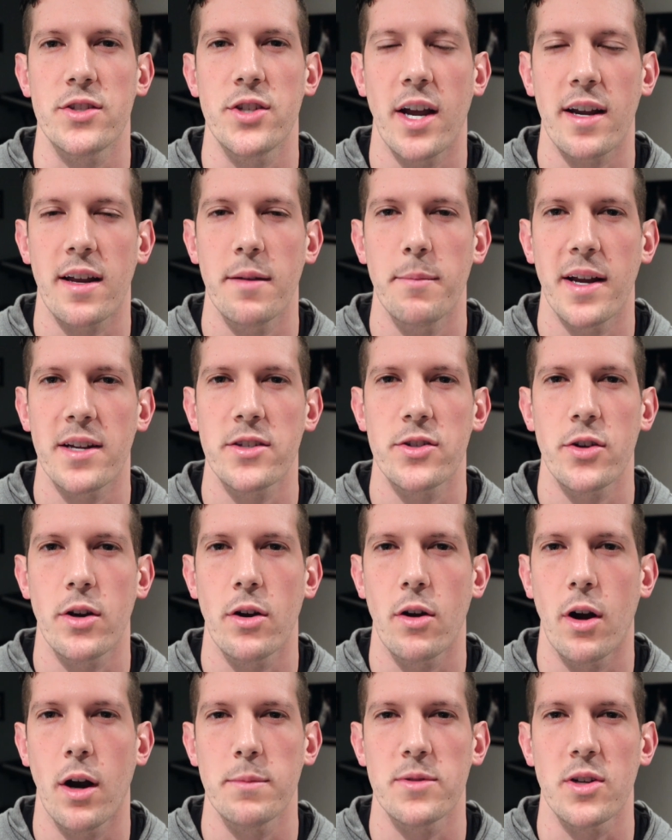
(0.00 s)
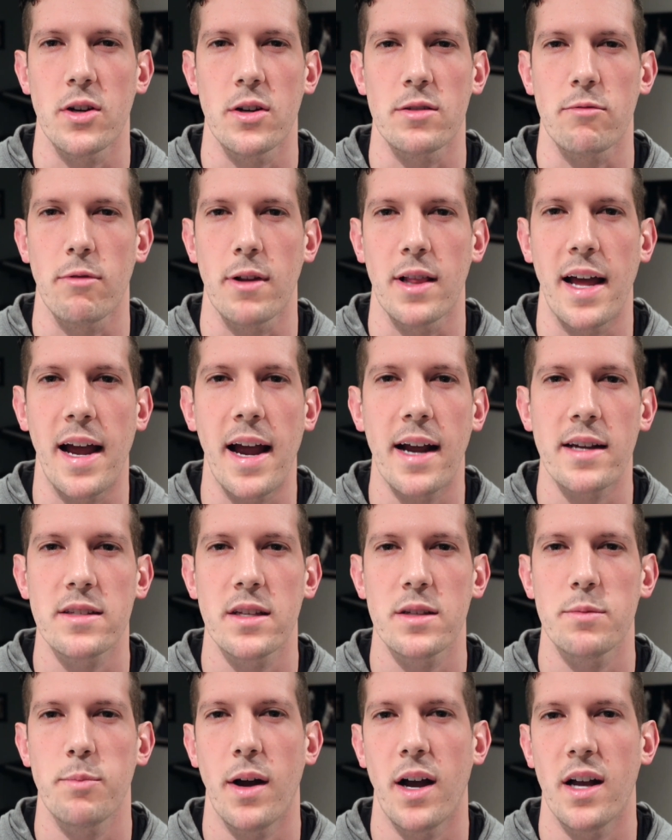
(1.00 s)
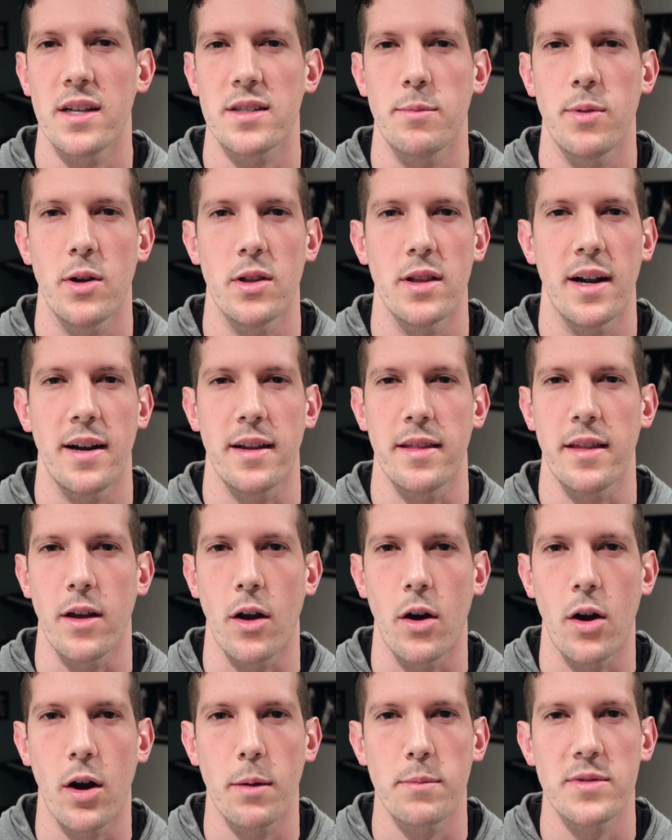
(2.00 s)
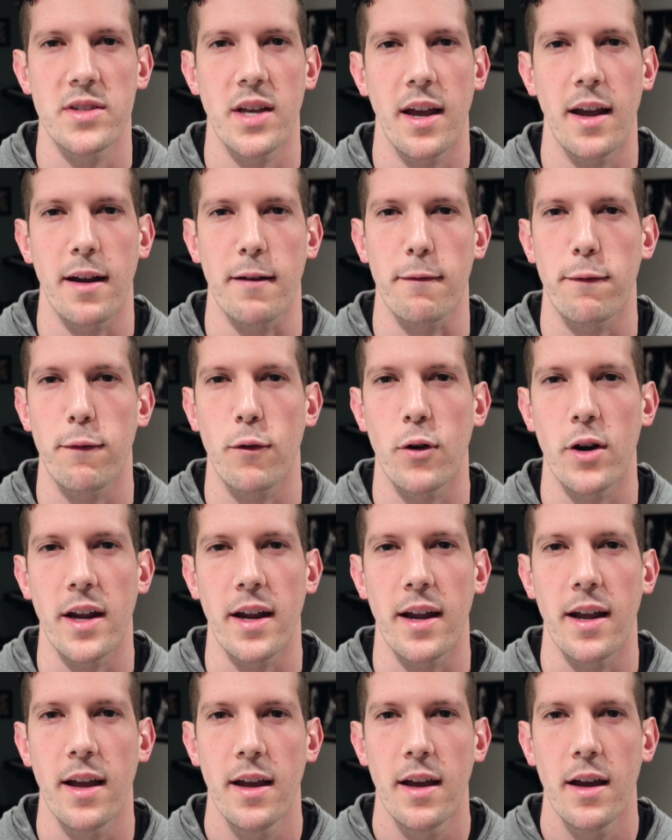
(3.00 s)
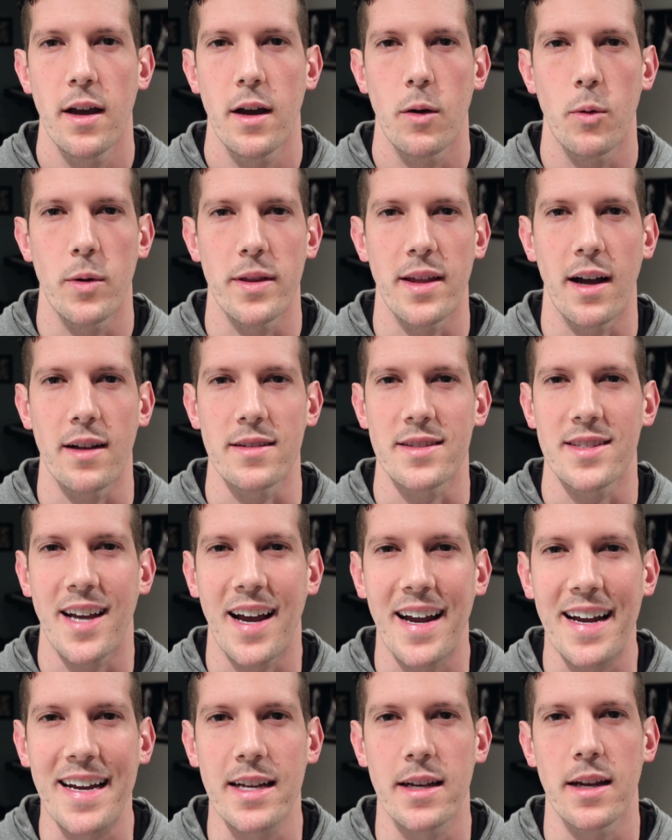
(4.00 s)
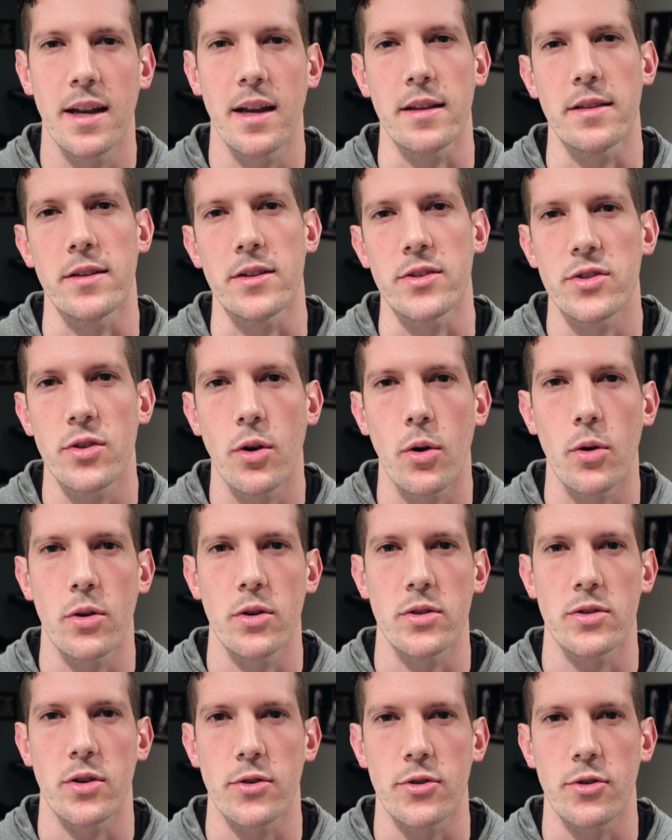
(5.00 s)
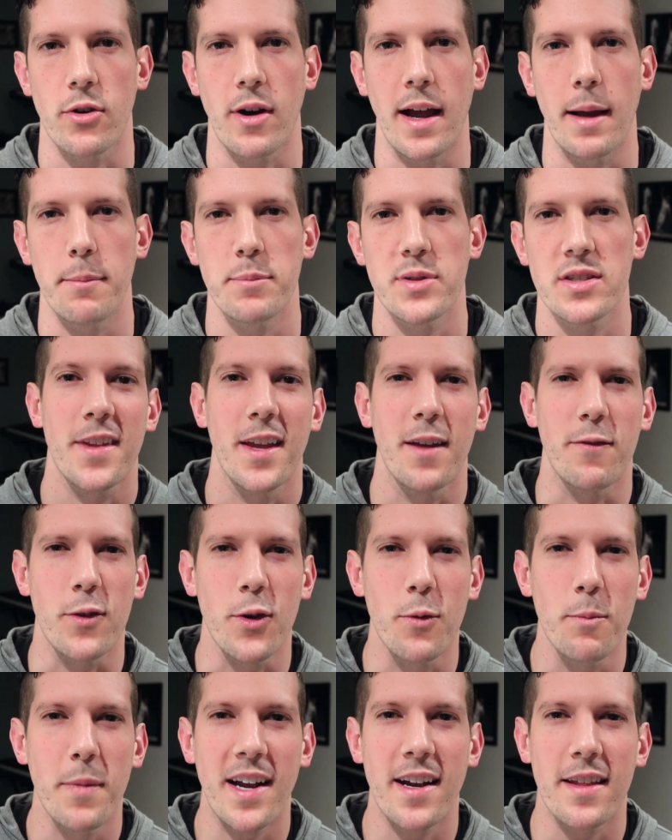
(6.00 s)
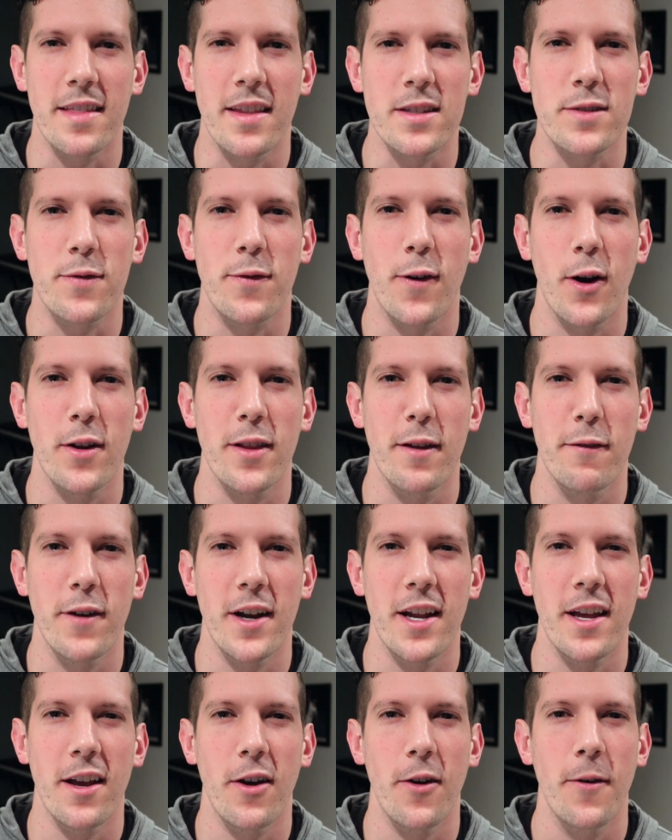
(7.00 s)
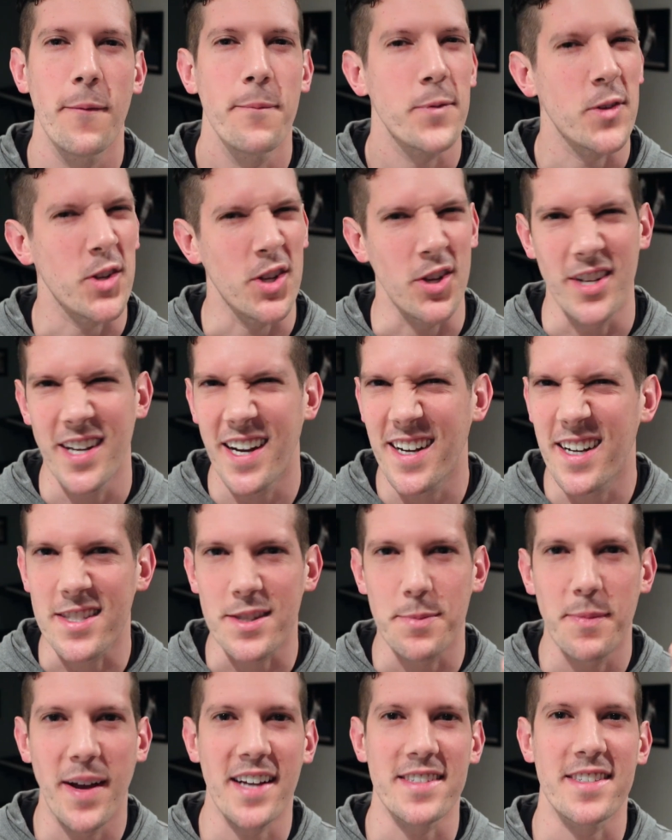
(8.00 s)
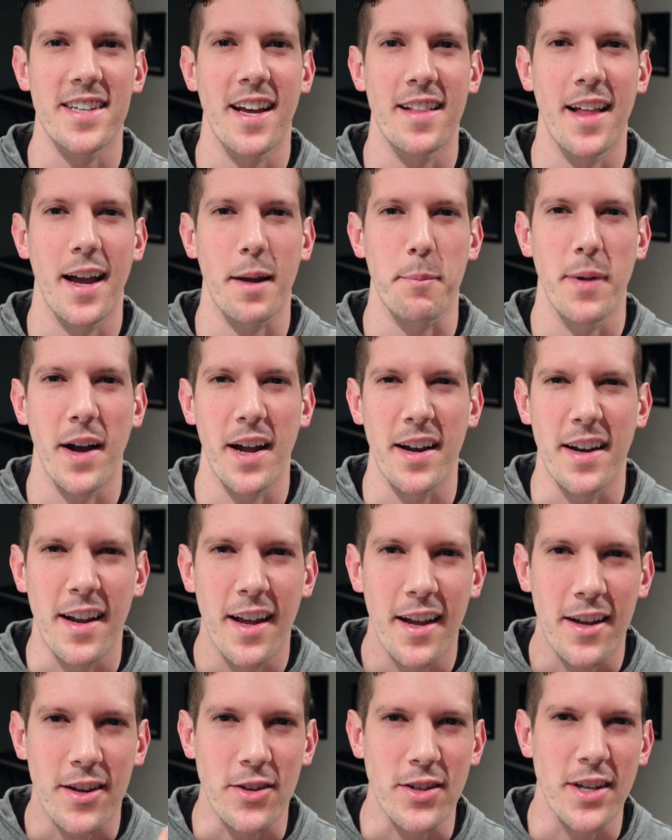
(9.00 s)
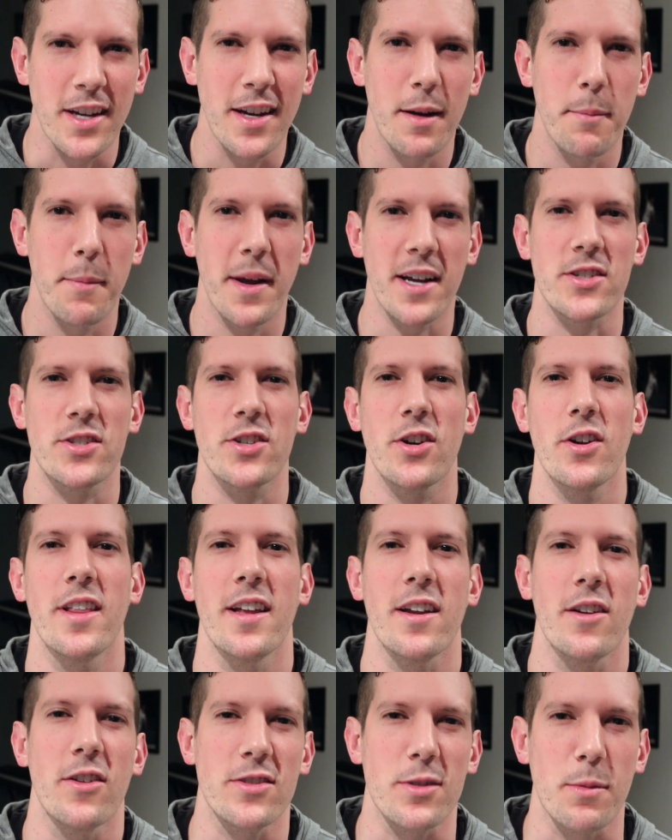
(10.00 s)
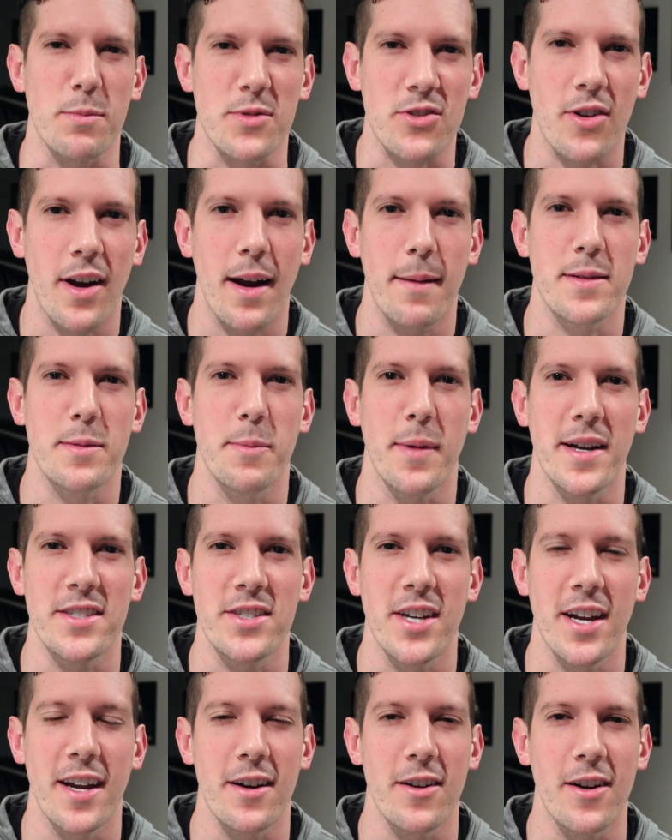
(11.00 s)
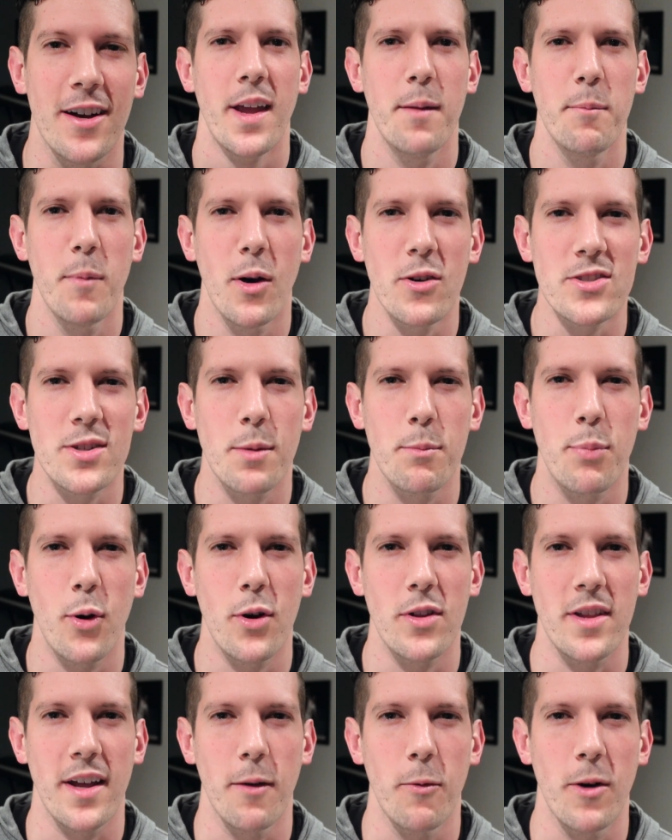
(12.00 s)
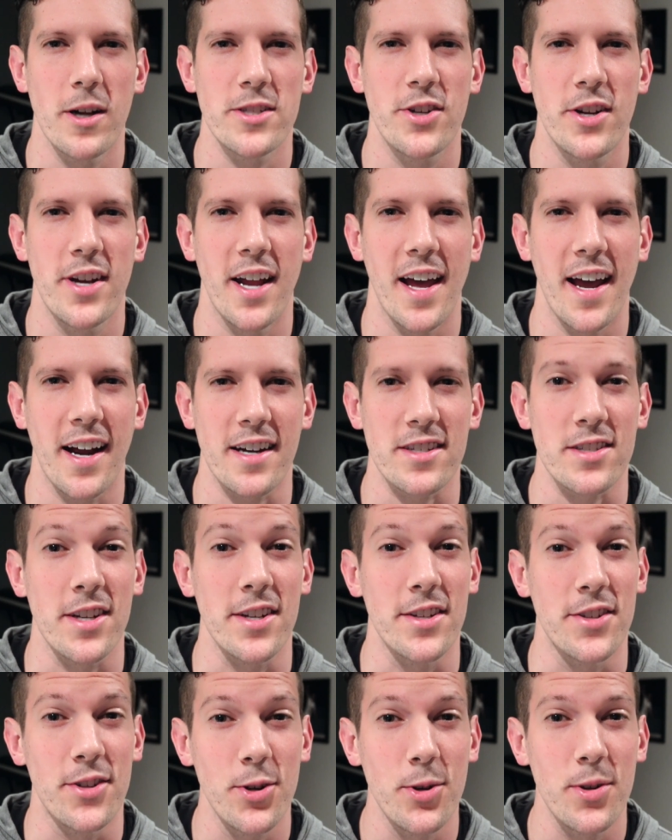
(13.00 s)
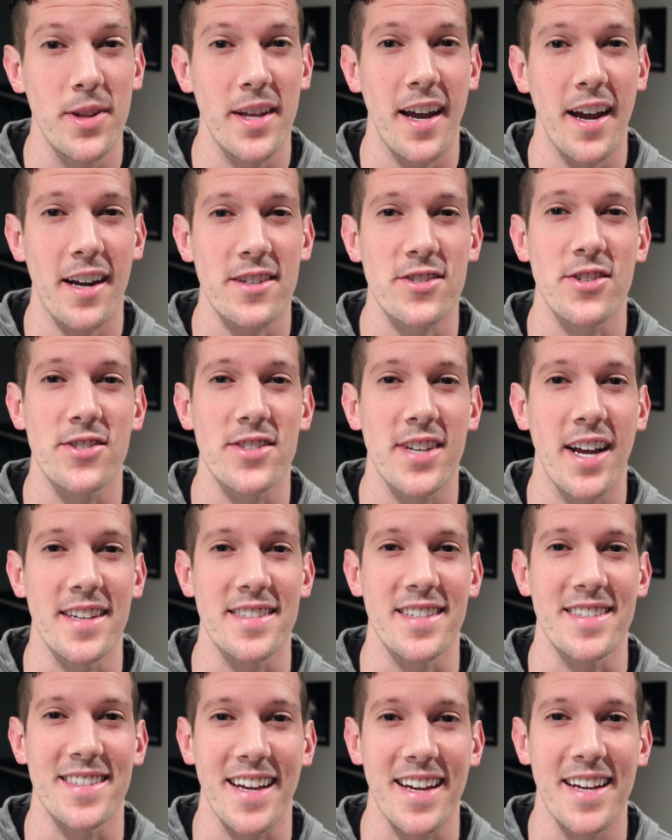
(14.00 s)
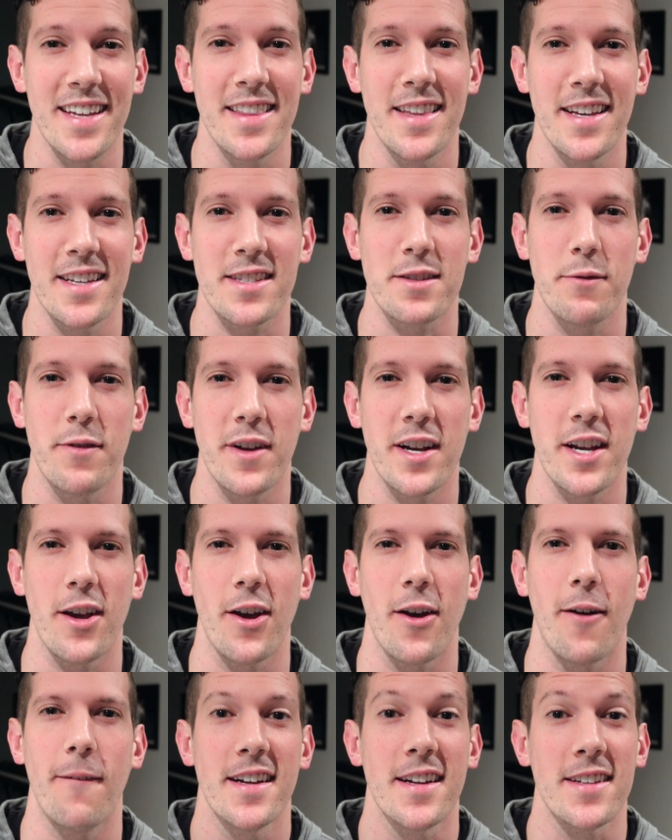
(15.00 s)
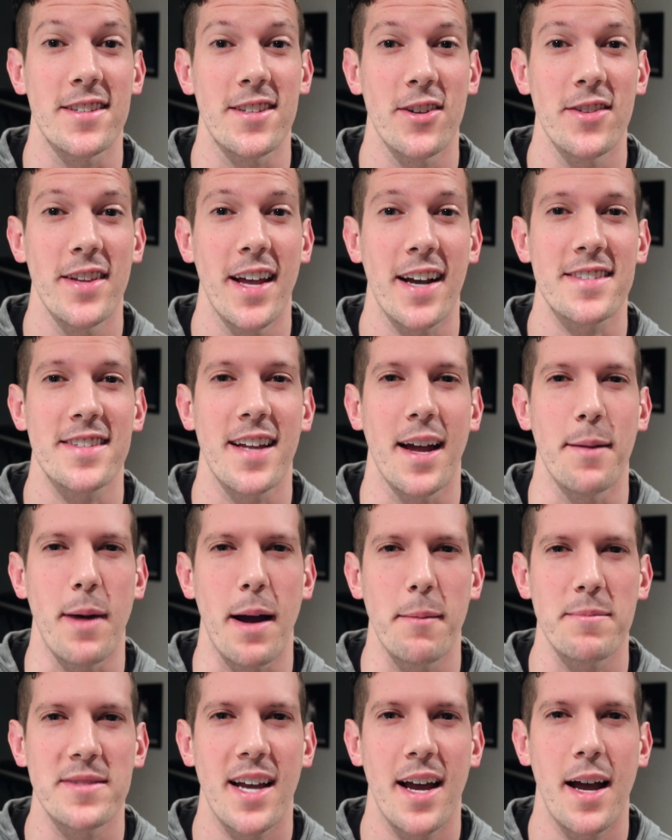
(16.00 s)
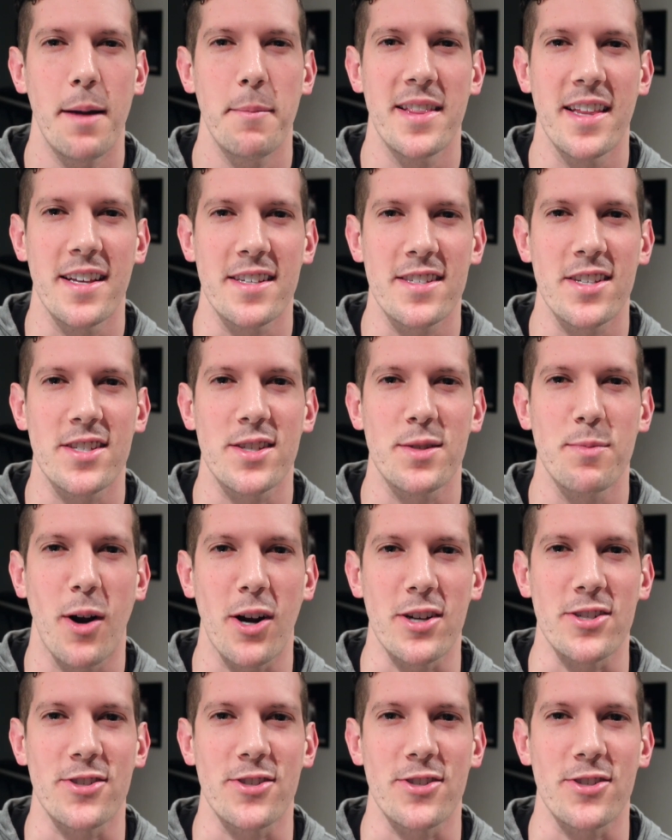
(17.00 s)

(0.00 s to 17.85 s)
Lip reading: check and make sure your arms are as relaxed as possible, letting the arms hang free without tightening the shoulders or traps. If you made it this far in the video, you need to smash that like button. You need to make sure that you're subscribed to my channel. And most importantly, I want you to actually do the exercises in this video. Until next time, I'm Tom and this is Smart